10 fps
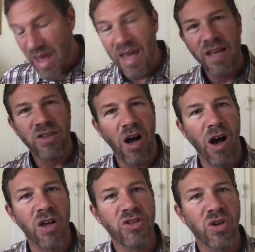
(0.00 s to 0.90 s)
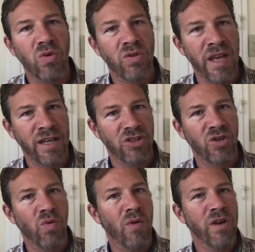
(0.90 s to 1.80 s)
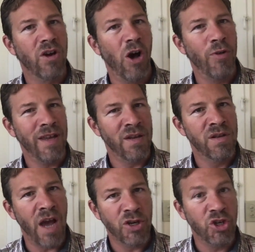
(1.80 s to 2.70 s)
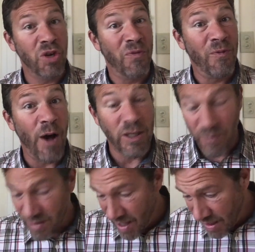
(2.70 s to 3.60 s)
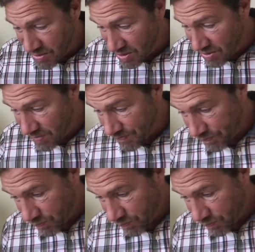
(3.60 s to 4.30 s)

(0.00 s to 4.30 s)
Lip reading: is also linked to what we call the induction of phosphatases.